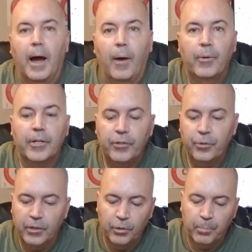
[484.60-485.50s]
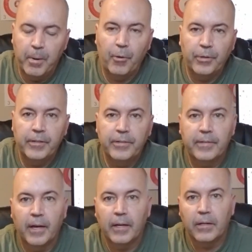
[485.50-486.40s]
I want to do a little
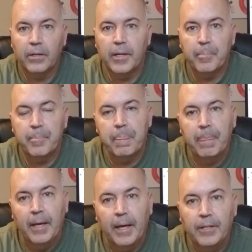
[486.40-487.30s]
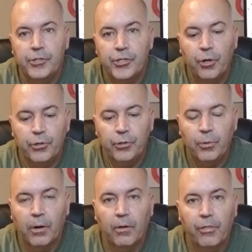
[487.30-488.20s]
bonus clip and show
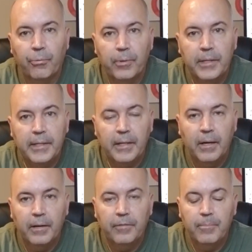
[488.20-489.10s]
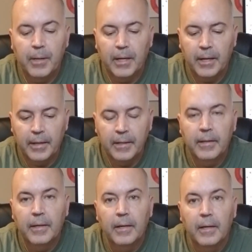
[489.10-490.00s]
you all 3 of my
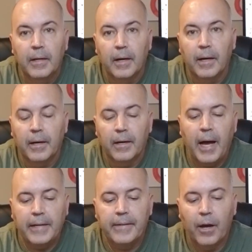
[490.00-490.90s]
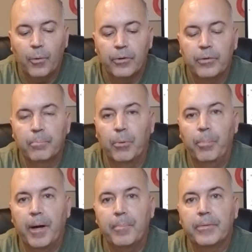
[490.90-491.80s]
high tower
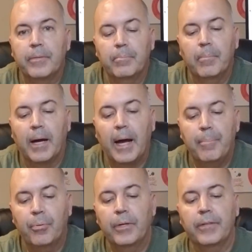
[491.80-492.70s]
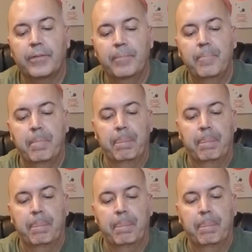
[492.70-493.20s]
bullpups, my high points.